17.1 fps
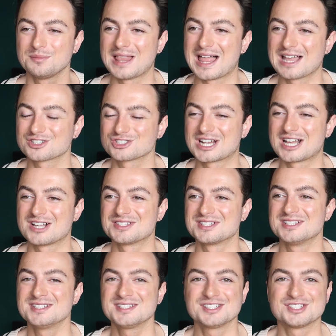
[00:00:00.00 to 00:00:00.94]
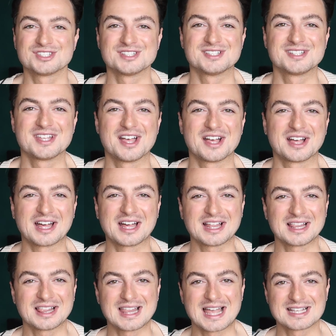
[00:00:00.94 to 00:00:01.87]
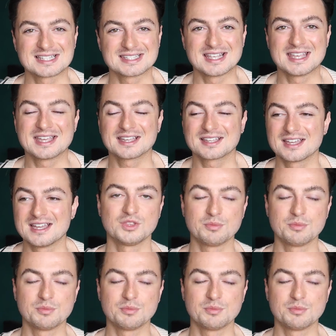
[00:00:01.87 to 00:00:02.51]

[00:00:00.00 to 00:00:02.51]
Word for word: black trousers its just a classic.